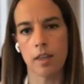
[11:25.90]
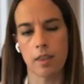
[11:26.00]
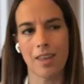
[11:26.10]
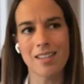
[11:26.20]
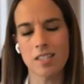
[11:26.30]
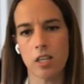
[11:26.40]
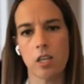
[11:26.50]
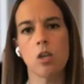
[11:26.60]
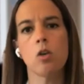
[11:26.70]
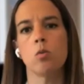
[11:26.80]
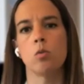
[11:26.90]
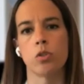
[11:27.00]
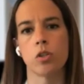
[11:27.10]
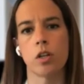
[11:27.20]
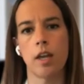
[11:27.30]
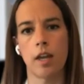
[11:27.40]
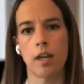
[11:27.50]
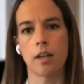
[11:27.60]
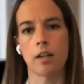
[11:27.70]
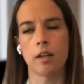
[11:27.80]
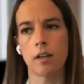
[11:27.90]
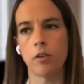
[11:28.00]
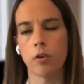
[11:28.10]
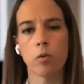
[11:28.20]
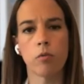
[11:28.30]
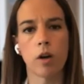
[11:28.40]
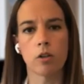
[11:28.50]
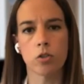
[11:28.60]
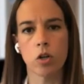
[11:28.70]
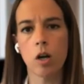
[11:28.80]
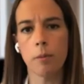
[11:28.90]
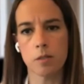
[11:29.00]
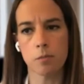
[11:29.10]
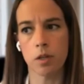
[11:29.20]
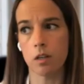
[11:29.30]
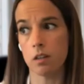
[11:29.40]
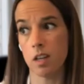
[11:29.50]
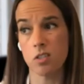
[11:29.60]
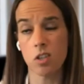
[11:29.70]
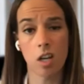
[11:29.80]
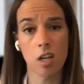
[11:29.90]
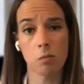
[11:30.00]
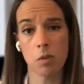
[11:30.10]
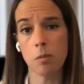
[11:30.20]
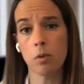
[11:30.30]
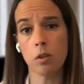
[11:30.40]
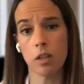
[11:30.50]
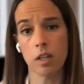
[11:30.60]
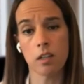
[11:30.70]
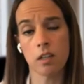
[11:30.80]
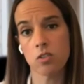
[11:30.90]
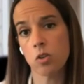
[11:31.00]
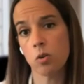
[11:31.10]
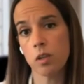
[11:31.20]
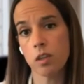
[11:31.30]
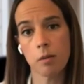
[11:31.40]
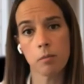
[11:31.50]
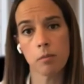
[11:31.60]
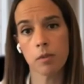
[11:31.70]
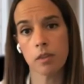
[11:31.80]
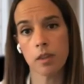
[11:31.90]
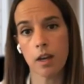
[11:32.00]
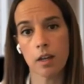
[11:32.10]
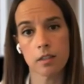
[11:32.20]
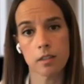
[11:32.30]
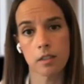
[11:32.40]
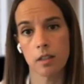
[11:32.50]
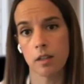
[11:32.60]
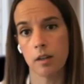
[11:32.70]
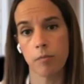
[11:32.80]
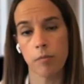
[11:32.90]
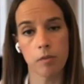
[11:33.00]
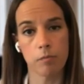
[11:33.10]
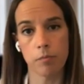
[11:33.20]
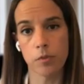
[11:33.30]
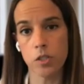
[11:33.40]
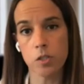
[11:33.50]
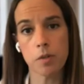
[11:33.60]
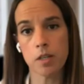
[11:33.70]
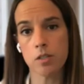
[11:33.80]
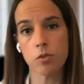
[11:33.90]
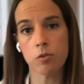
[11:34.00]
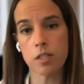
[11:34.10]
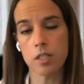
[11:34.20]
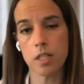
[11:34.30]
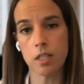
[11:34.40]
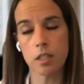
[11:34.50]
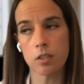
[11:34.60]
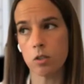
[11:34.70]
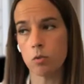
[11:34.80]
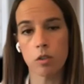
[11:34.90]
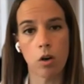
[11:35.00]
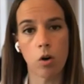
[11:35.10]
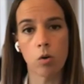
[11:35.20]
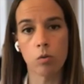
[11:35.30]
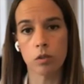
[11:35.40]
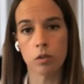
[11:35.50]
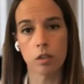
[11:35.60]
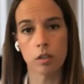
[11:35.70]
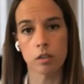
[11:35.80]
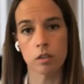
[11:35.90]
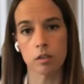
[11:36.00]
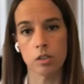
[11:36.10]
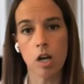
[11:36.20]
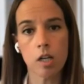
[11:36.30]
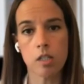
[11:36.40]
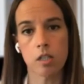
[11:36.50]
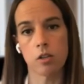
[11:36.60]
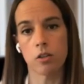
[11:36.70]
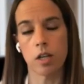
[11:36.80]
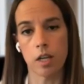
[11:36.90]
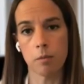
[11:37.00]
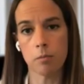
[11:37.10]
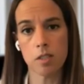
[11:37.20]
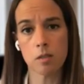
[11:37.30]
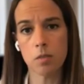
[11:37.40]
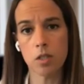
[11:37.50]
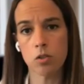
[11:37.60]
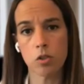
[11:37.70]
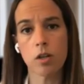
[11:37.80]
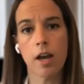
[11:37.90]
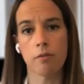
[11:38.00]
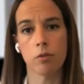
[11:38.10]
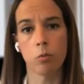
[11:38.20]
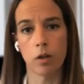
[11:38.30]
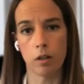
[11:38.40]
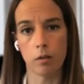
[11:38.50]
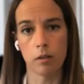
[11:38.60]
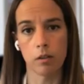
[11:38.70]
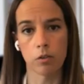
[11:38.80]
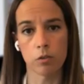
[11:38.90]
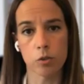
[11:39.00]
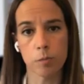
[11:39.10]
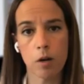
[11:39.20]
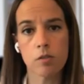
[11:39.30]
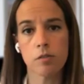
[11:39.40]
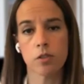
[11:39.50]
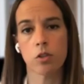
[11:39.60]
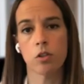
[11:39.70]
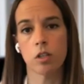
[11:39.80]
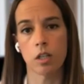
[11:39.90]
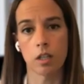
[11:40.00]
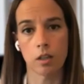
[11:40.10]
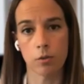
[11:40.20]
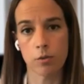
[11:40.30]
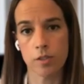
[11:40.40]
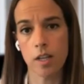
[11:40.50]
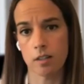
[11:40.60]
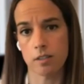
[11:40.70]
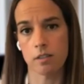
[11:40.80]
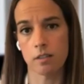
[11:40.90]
That's huge. And, you know, our job has been educating people and showing them that just because you're 18 and don't own a duck to your name doesn't mean you shouldn't have a will. You know, there's powers of attorney and those things.